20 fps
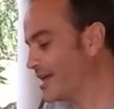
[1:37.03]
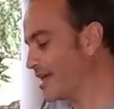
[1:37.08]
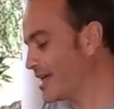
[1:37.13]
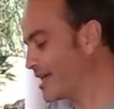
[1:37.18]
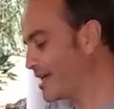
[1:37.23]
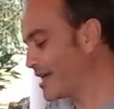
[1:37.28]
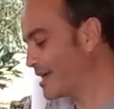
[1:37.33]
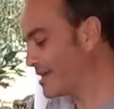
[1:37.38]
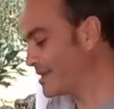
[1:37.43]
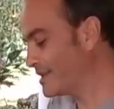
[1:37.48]

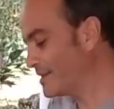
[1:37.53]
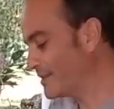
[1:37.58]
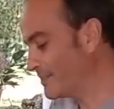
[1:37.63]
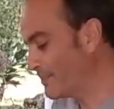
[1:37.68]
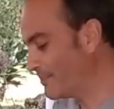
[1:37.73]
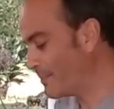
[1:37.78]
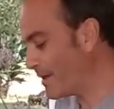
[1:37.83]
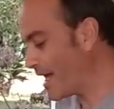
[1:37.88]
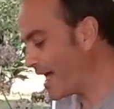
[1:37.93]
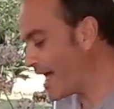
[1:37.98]
and
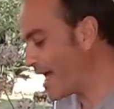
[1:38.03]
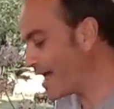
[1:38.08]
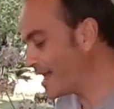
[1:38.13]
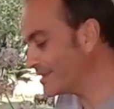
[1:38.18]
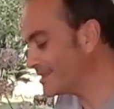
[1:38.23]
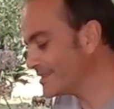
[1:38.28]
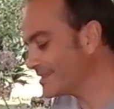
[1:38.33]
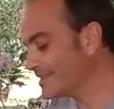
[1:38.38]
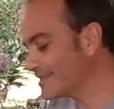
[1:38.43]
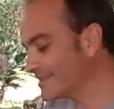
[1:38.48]

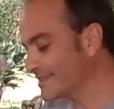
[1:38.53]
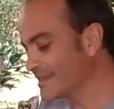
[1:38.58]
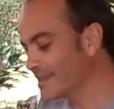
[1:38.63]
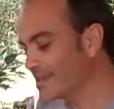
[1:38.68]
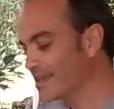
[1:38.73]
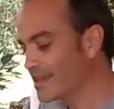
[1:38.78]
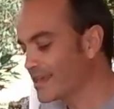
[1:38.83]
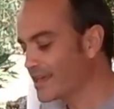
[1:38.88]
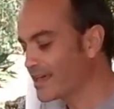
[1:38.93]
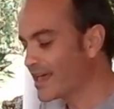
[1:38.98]

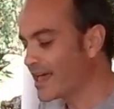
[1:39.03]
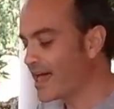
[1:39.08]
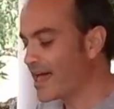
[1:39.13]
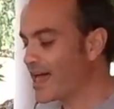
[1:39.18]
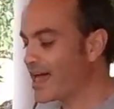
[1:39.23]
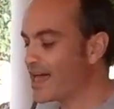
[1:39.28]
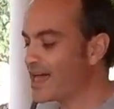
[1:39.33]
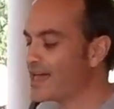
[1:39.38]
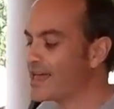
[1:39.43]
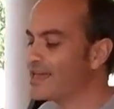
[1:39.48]
pens
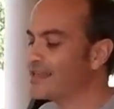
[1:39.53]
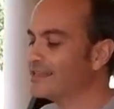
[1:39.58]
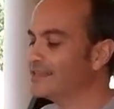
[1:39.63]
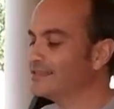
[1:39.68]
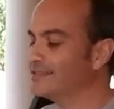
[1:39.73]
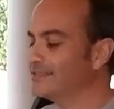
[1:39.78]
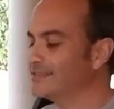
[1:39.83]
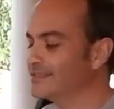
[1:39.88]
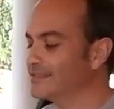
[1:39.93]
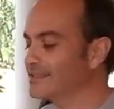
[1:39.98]

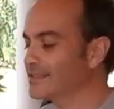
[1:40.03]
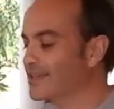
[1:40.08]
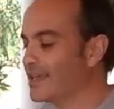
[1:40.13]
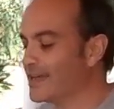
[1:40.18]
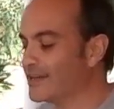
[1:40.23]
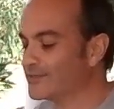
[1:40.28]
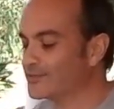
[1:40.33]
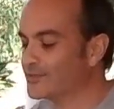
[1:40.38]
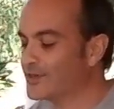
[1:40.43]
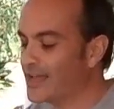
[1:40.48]
and
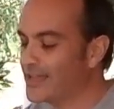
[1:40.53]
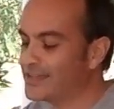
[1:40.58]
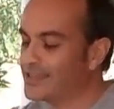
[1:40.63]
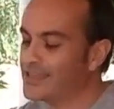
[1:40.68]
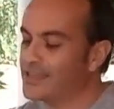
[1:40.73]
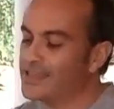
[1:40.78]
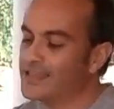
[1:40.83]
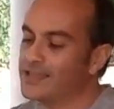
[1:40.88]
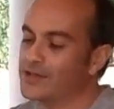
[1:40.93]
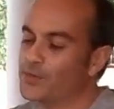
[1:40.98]
get
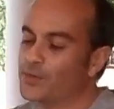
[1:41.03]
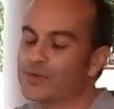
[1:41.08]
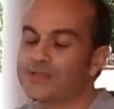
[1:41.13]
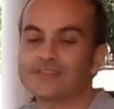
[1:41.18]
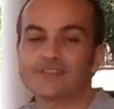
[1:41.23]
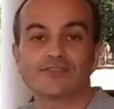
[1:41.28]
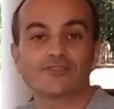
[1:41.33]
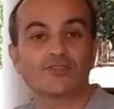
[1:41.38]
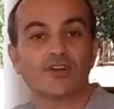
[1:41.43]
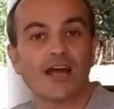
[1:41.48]
ready
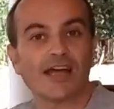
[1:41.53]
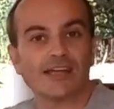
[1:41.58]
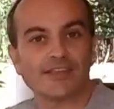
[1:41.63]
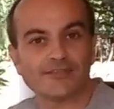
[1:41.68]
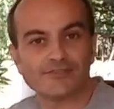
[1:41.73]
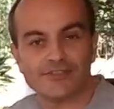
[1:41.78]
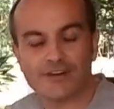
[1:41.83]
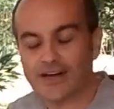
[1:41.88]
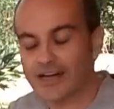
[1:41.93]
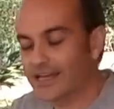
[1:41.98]
with the
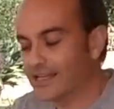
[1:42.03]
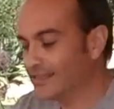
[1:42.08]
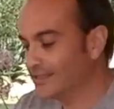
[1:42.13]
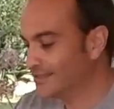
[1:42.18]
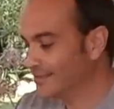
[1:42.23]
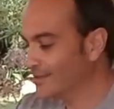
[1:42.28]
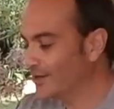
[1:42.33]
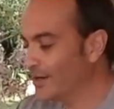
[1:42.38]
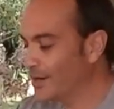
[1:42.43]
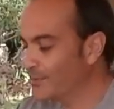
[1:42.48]
right file.
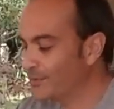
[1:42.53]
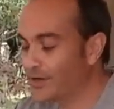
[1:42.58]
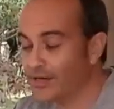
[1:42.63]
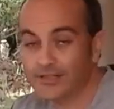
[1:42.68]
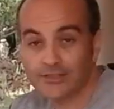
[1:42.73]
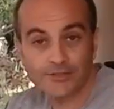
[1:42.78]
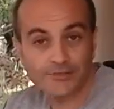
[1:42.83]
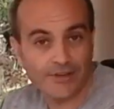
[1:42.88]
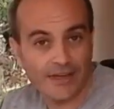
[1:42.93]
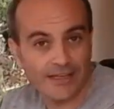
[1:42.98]
So I'm
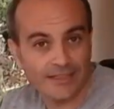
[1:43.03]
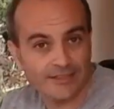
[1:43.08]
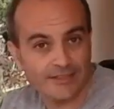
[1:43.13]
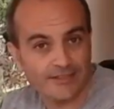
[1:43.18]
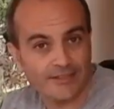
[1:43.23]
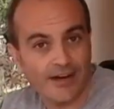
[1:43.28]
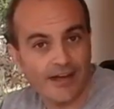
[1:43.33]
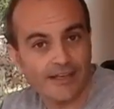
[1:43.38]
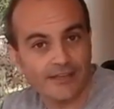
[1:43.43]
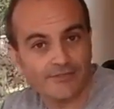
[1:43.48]
going to find
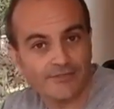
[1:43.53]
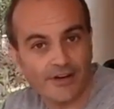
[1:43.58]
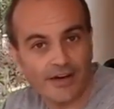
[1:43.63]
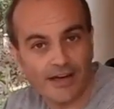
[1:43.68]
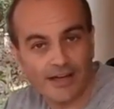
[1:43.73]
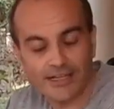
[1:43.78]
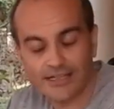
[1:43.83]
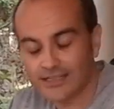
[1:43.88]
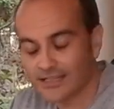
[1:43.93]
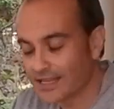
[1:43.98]
the right
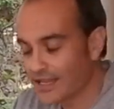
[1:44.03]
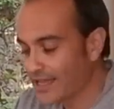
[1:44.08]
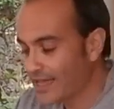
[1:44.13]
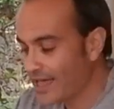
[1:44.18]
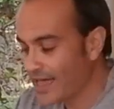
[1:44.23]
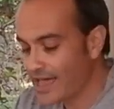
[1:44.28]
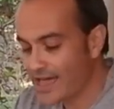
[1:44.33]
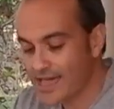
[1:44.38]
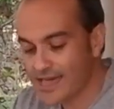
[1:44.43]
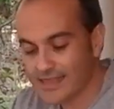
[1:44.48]
file
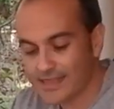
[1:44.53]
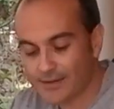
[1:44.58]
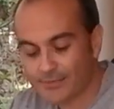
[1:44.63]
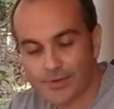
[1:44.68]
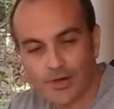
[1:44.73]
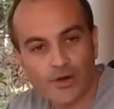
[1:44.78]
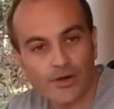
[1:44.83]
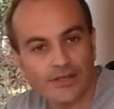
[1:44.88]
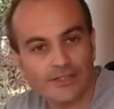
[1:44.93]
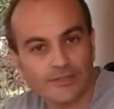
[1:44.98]
and
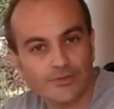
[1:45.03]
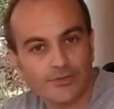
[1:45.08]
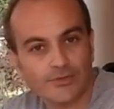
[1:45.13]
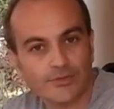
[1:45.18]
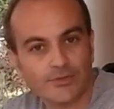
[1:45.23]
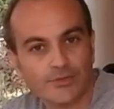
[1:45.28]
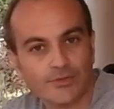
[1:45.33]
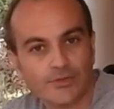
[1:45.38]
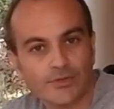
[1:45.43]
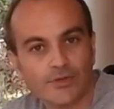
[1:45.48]
I'm going
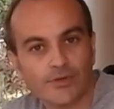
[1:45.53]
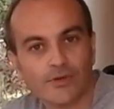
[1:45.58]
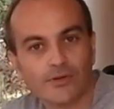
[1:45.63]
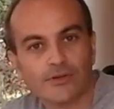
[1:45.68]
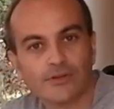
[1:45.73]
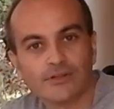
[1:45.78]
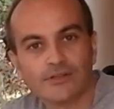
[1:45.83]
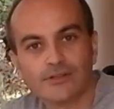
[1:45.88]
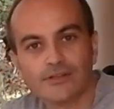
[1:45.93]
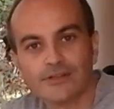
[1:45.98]
to
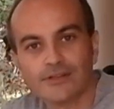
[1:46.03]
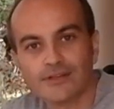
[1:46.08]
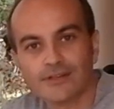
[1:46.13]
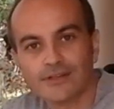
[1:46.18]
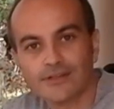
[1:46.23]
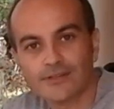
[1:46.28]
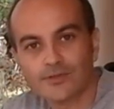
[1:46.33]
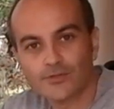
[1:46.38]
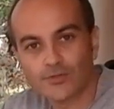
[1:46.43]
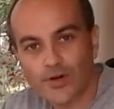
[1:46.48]

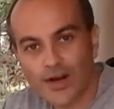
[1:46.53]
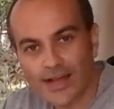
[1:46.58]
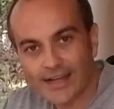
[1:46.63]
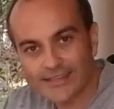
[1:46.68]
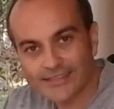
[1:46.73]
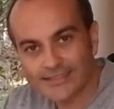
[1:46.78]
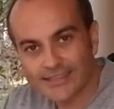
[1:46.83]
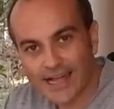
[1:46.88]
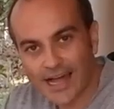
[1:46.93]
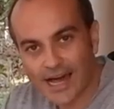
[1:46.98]

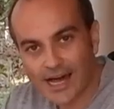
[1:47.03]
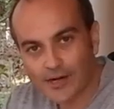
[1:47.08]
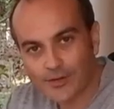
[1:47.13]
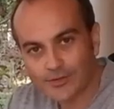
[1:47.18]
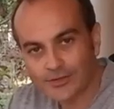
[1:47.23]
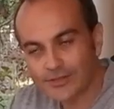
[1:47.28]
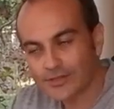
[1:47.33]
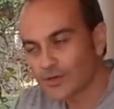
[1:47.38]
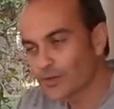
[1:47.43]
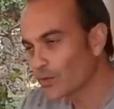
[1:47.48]
write
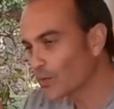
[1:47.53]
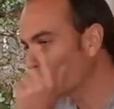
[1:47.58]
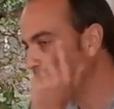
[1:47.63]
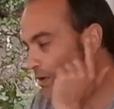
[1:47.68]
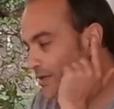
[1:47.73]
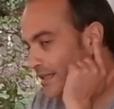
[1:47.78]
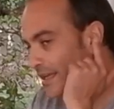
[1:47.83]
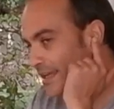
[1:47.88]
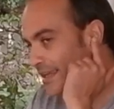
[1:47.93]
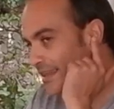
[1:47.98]
down
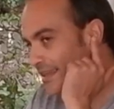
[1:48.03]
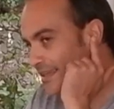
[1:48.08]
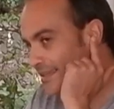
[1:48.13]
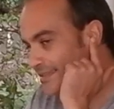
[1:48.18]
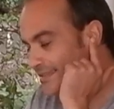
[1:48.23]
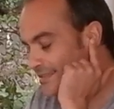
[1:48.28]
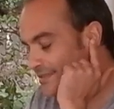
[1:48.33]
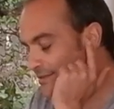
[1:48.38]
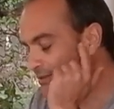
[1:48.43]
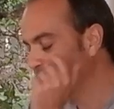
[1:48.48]
what I
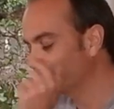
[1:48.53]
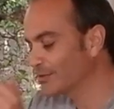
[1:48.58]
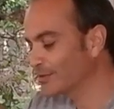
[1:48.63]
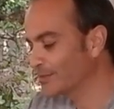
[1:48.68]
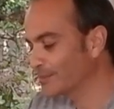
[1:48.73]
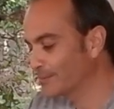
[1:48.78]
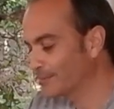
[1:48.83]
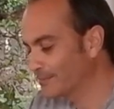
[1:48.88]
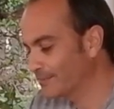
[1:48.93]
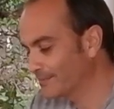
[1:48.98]
listened
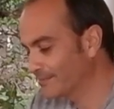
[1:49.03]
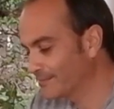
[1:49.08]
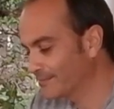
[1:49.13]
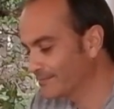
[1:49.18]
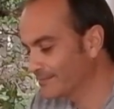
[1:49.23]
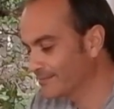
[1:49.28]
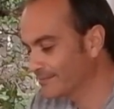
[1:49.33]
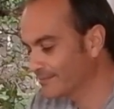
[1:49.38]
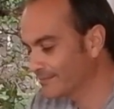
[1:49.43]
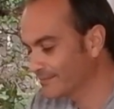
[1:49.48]
to.